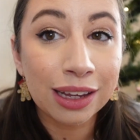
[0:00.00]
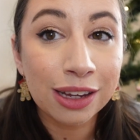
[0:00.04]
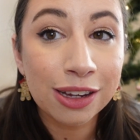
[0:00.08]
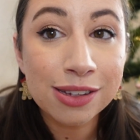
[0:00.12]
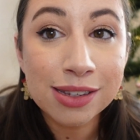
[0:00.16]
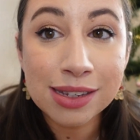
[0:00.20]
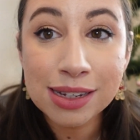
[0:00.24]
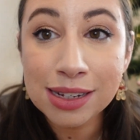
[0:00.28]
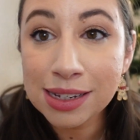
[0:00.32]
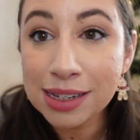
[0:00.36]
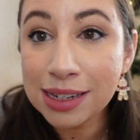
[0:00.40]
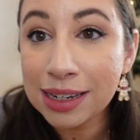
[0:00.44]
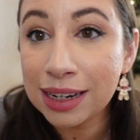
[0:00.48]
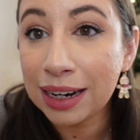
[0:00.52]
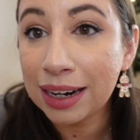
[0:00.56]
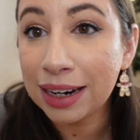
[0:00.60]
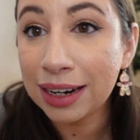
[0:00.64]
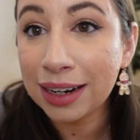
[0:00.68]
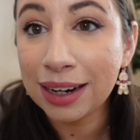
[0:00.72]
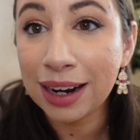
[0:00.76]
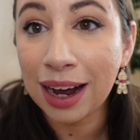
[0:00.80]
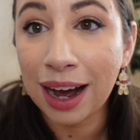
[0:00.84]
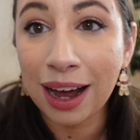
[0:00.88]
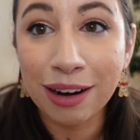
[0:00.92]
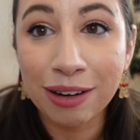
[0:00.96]
I used it
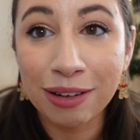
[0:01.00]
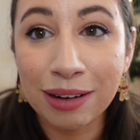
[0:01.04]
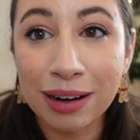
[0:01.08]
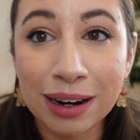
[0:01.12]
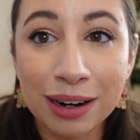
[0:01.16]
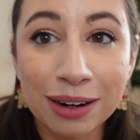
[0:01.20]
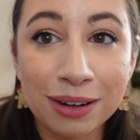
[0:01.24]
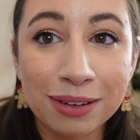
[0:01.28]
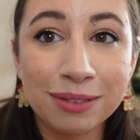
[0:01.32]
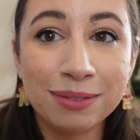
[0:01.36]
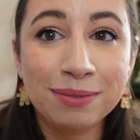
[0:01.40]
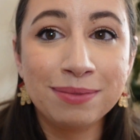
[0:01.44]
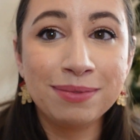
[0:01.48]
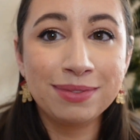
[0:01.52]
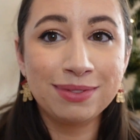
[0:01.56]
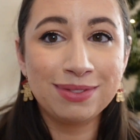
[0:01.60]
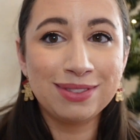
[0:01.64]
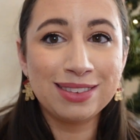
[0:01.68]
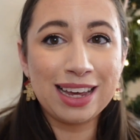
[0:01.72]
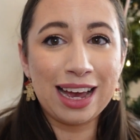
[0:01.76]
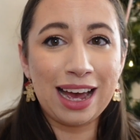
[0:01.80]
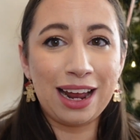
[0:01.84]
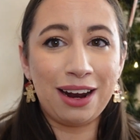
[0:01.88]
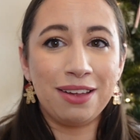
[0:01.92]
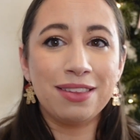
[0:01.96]
today. I don't know.
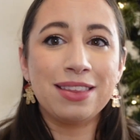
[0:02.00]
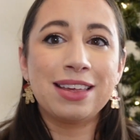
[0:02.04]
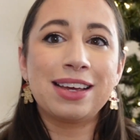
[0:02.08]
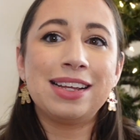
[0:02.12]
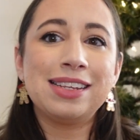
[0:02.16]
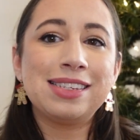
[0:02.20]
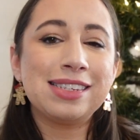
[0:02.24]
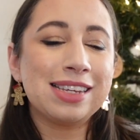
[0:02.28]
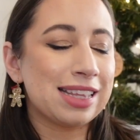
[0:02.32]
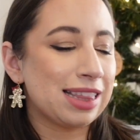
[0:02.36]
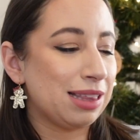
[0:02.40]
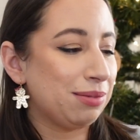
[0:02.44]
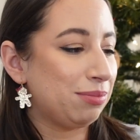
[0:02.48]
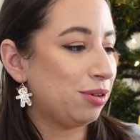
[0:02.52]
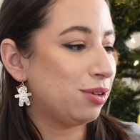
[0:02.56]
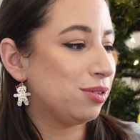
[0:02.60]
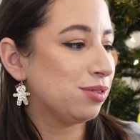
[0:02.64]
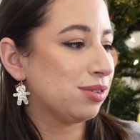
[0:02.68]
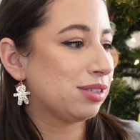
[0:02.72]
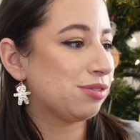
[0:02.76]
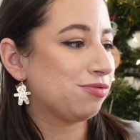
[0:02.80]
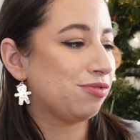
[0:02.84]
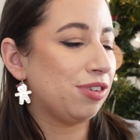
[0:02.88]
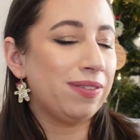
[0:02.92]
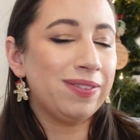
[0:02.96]
I don't think it's like the
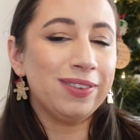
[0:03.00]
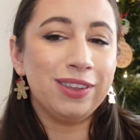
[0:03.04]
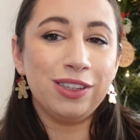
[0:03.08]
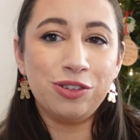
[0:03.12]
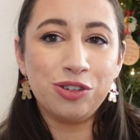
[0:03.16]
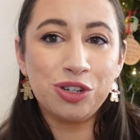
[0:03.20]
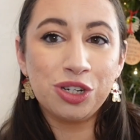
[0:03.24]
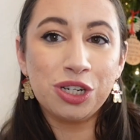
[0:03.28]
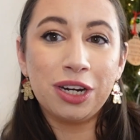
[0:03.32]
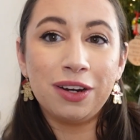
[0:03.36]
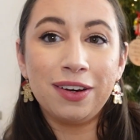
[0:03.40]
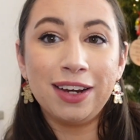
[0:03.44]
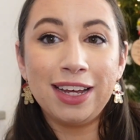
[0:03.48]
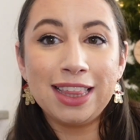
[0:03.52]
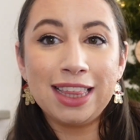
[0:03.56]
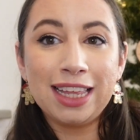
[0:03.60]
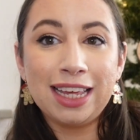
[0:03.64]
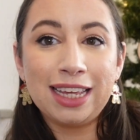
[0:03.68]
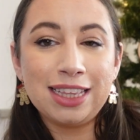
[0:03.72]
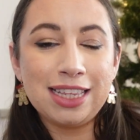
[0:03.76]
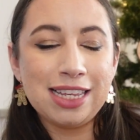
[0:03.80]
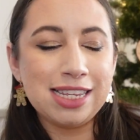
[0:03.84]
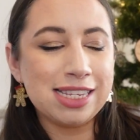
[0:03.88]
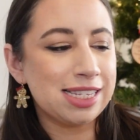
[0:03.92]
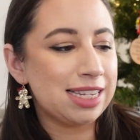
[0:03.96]
most revolutionary
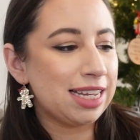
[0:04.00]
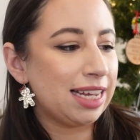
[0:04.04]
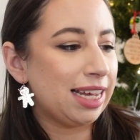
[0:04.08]
thing these